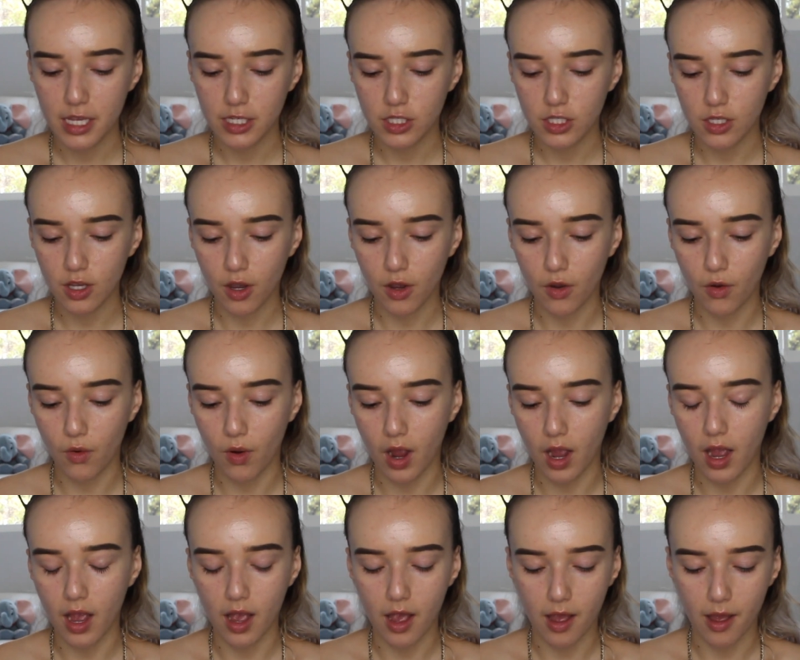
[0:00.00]
So
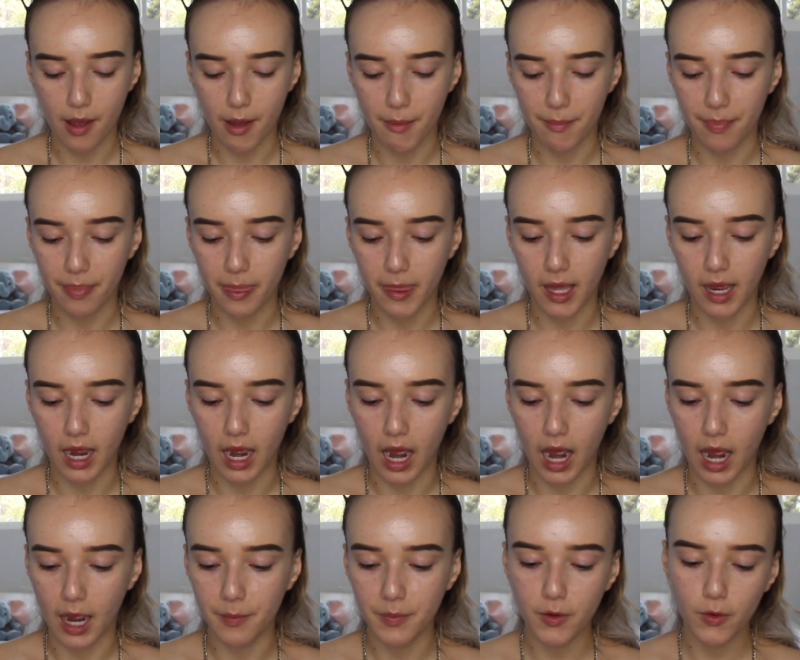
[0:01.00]

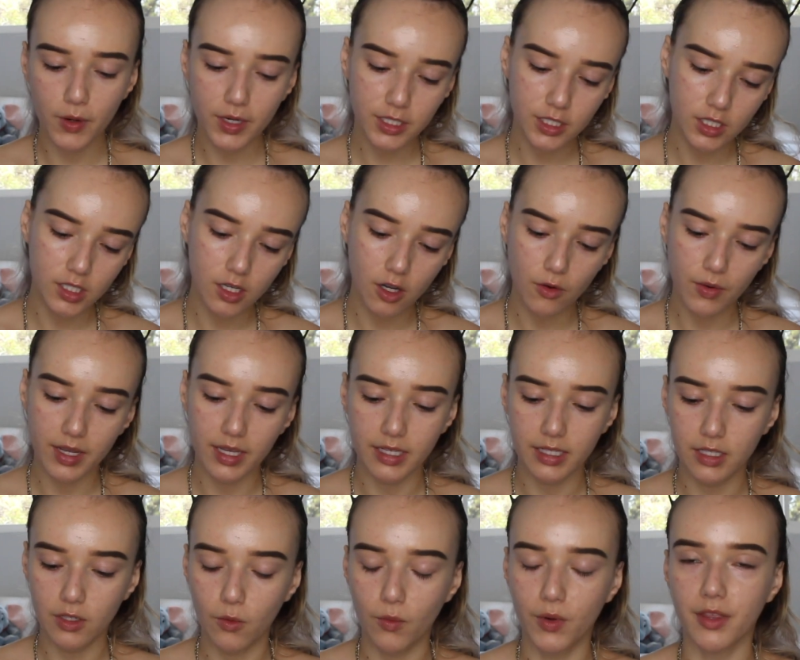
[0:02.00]
I'm going to go
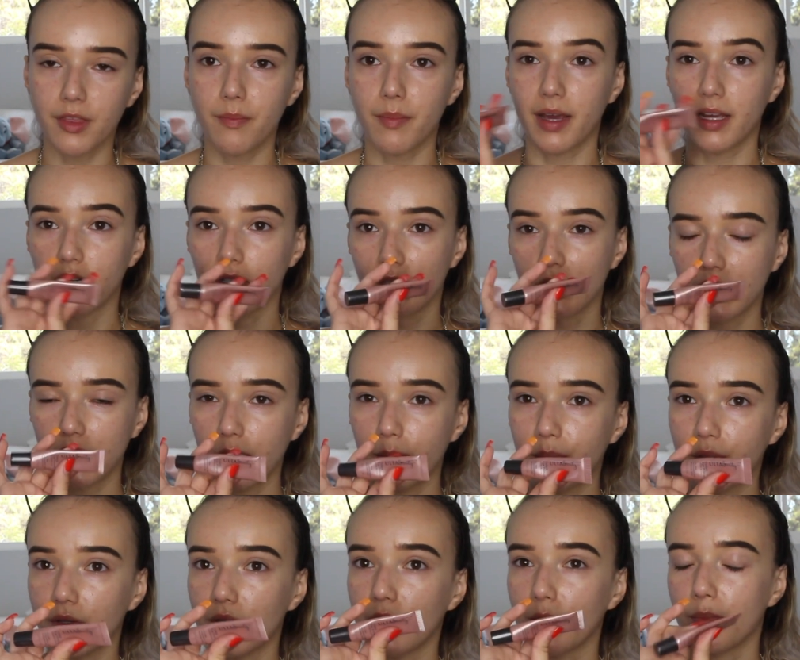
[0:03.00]
in with my
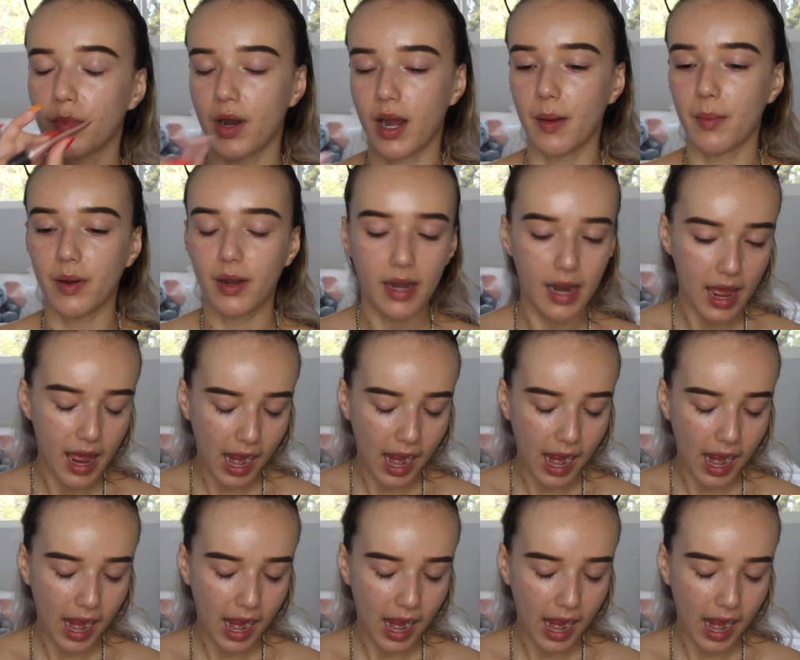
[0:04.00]
Ulta Beauty primer.